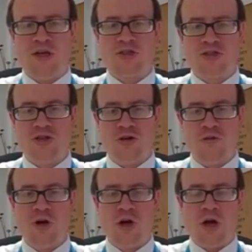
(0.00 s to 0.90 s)
to
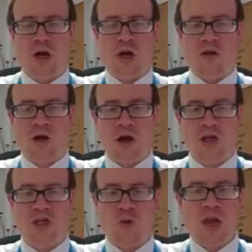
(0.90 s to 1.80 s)
do? The
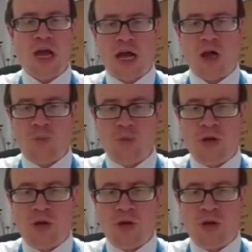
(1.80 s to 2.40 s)
college will help